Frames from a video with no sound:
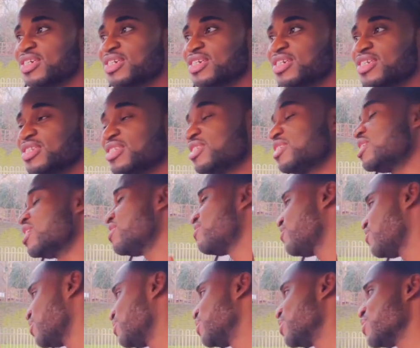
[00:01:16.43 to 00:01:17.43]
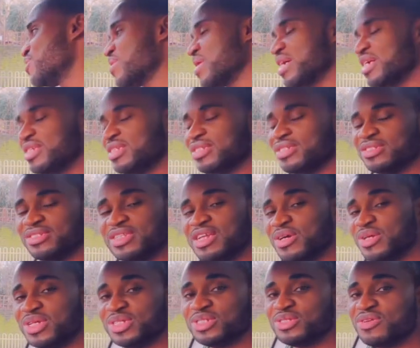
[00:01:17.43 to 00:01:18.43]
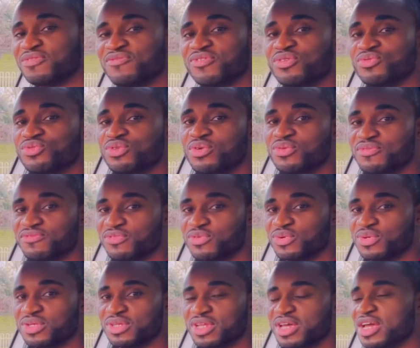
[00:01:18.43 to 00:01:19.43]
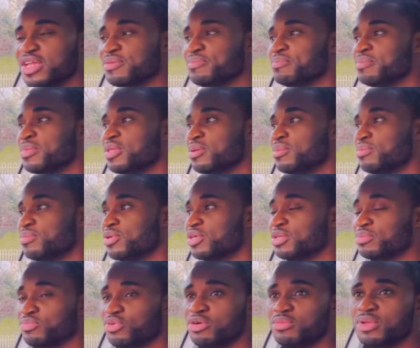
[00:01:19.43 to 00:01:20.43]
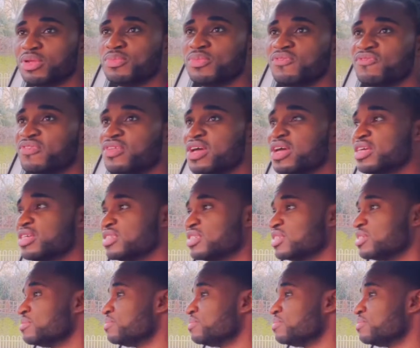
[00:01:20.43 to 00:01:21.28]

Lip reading: start from the right. Now, there's nothing wrong with doing that. But the problem with that is